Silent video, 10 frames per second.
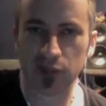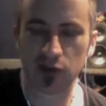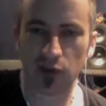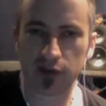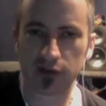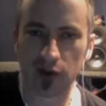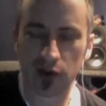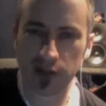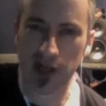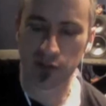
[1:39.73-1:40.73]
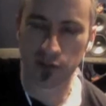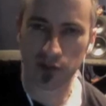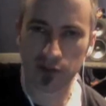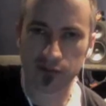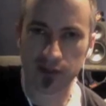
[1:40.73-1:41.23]
going to go down the
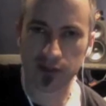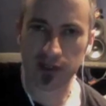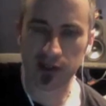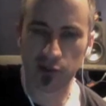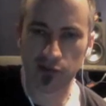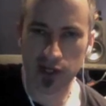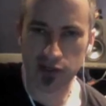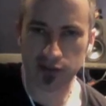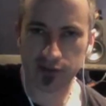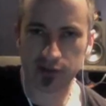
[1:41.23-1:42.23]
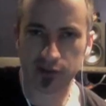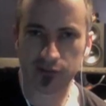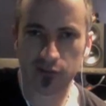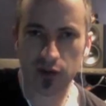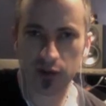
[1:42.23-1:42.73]
road of getting a professional to do it
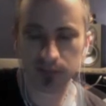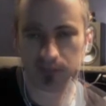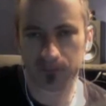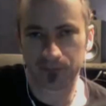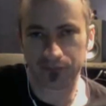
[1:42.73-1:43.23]
for you. So,